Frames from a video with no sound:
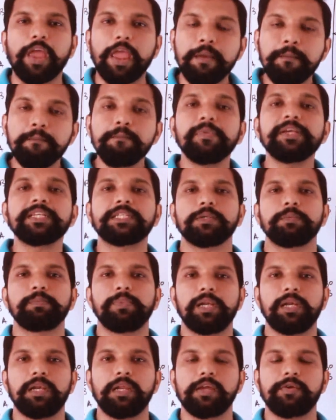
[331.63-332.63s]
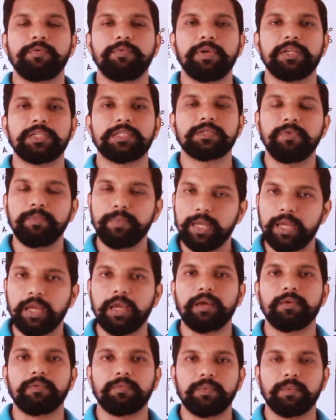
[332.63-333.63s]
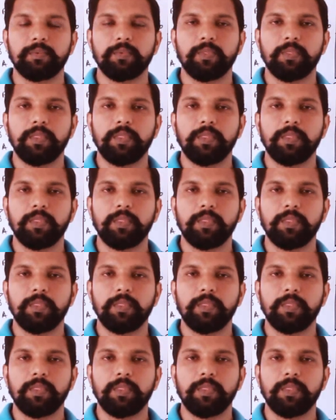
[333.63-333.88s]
immiscible liquids behave?